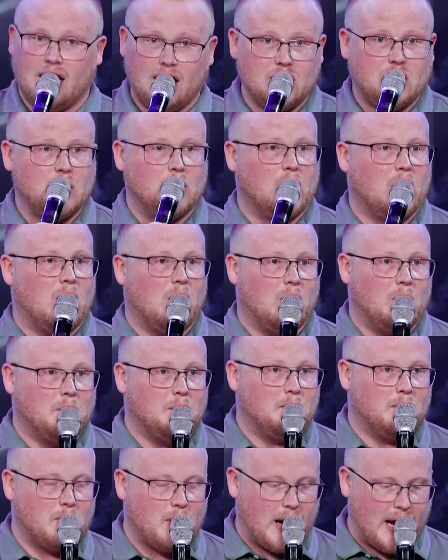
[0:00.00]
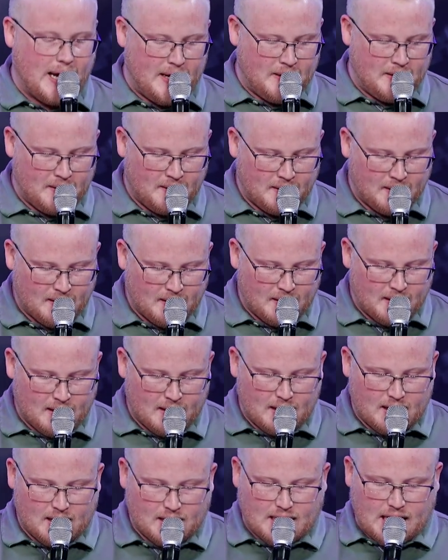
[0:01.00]
into a home, right?
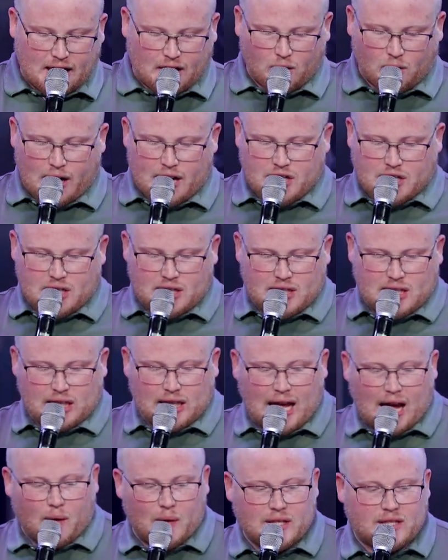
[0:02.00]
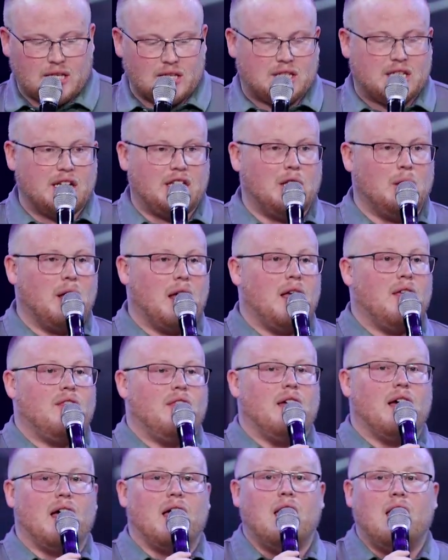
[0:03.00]
Decorations allow us to see the,
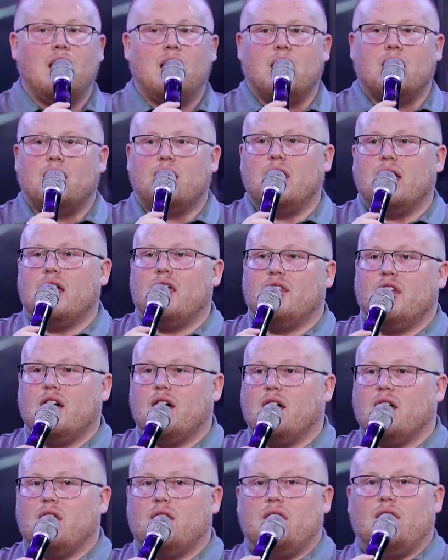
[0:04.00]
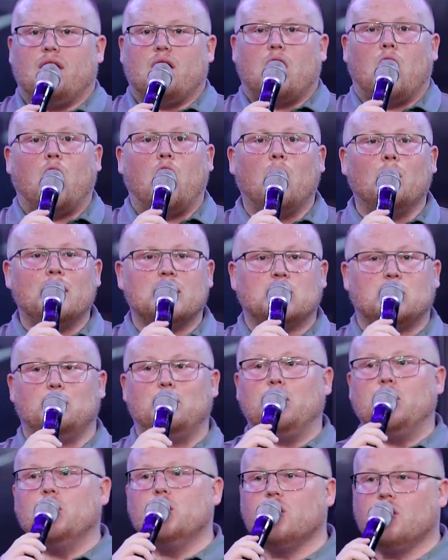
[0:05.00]
the, the, the, the home is
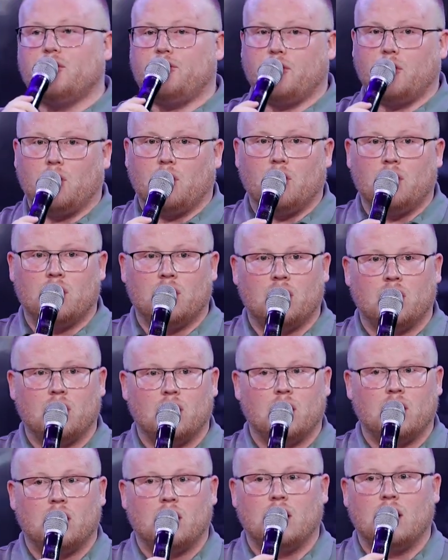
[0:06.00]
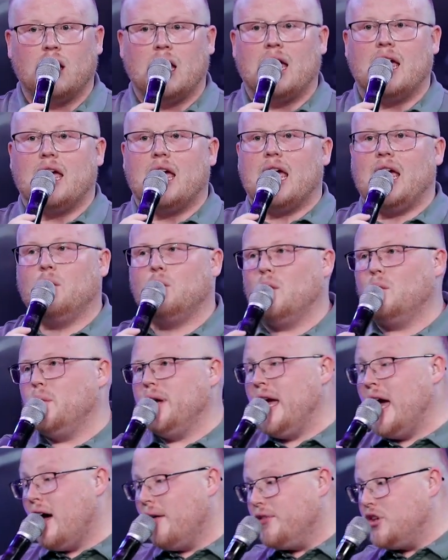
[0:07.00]
beautiful. And when
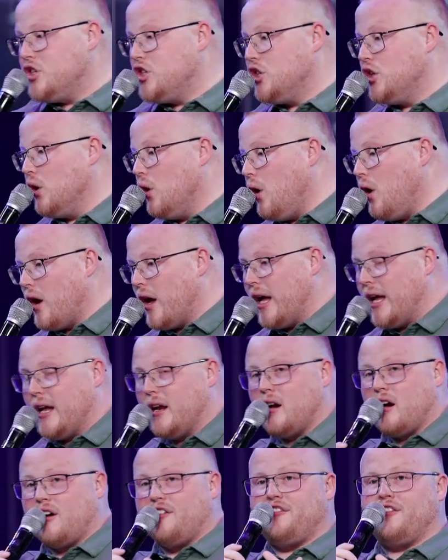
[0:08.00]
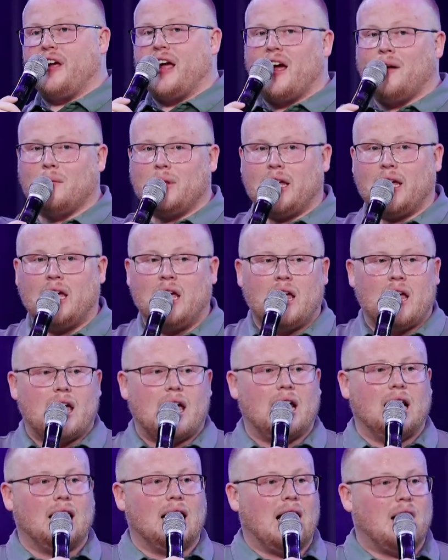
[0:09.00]
we have joy in our family,
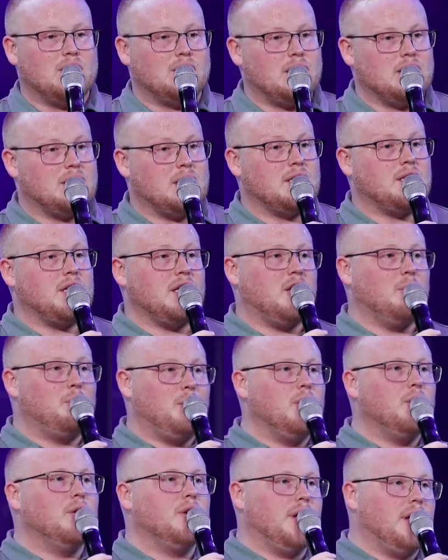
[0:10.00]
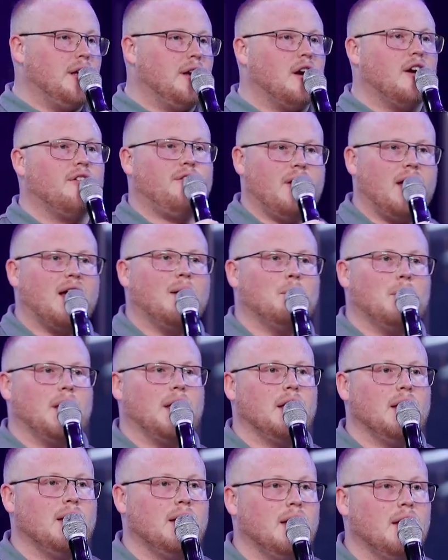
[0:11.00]
it allows us to see the beauty in our
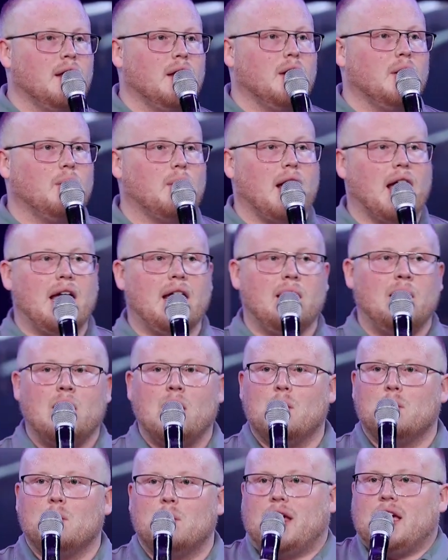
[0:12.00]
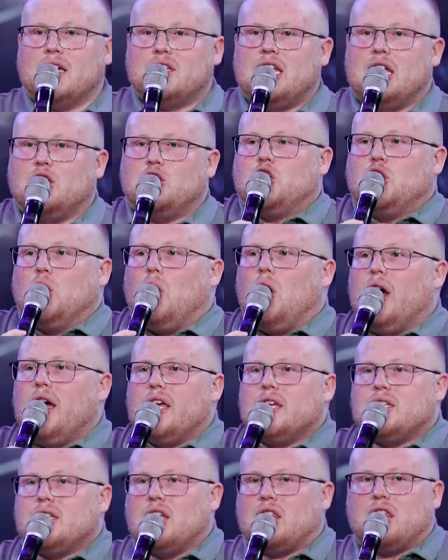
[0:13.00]
family, right? Because the joy
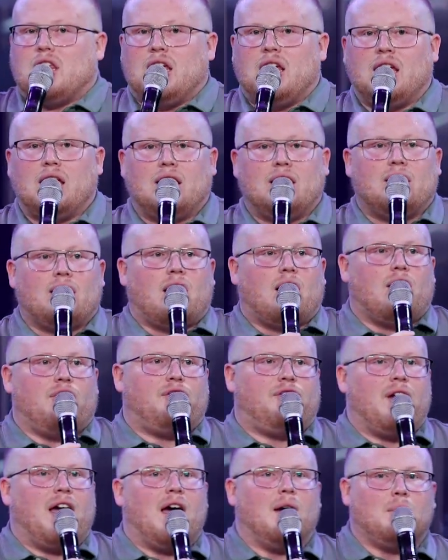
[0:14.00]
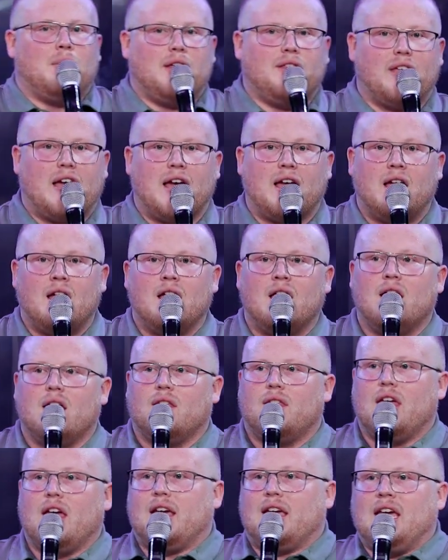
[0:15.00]
is the thing in our family that,
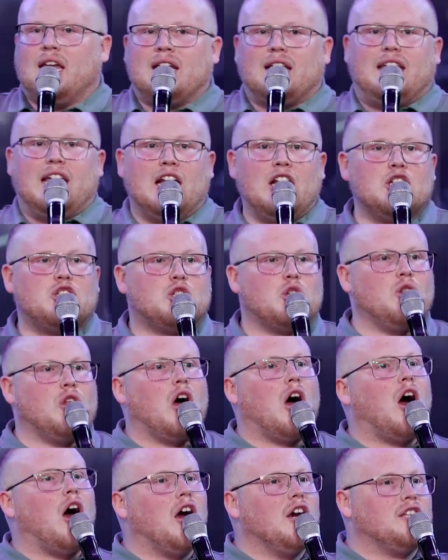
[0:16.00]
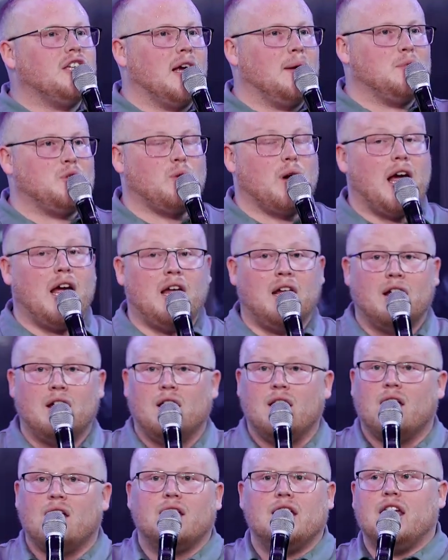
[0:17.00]
that can get us through the hard times, right?
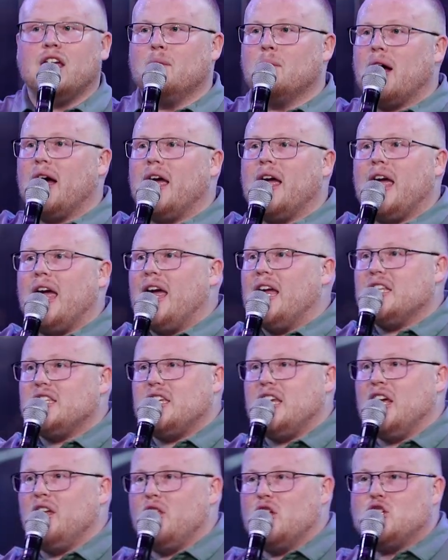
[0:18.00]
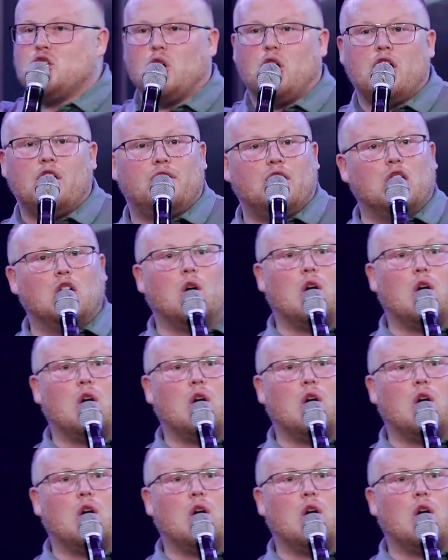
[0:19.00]
Nehemiah eight ten, the joy of the